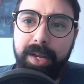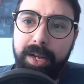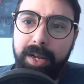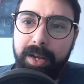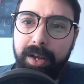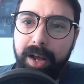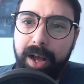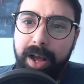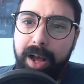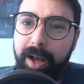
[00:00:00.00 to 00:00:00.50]

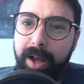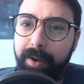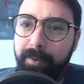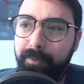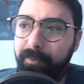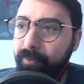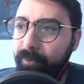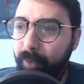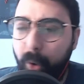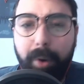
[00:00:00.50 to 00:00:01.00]
uh,
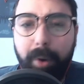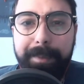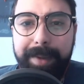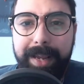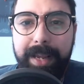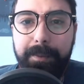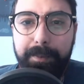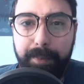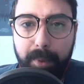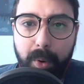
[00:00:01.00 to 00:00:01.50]
for
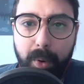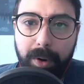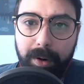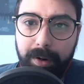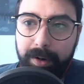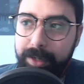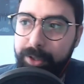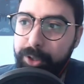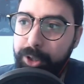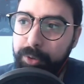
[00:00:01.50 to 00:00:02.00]
being poor.
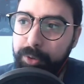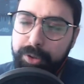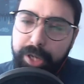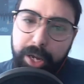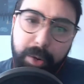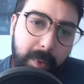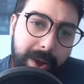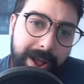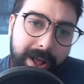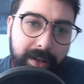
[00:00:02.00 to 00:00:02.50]
And she was like,
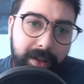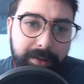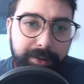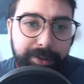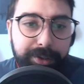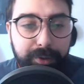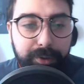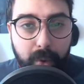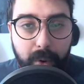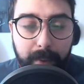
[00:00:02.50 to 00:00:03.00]
well, it's
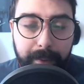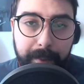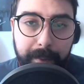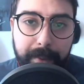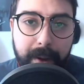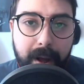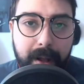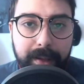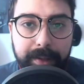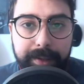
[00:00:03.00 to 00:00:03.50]
just corporate
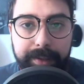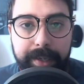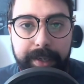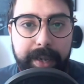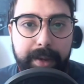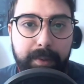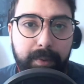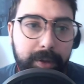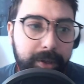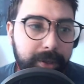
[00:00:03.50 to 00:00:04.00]
policy.
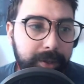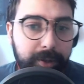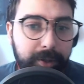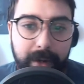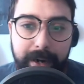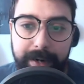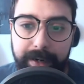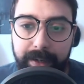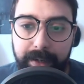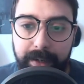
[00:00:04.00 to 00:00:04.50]
We're just
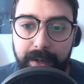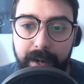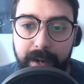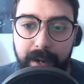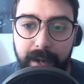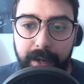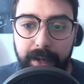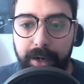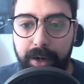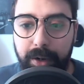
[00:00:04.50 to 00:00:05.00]
trying to,
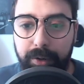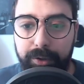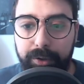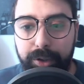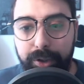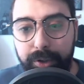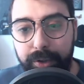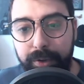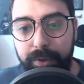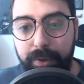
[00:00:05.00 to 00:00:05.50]
you know,
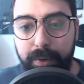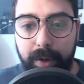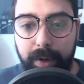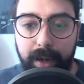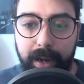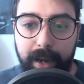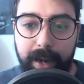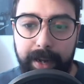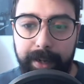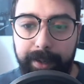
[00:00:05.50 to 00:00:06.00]
do,
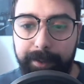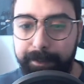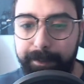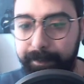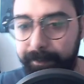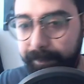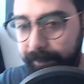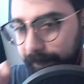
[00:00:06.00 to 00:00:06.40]
um,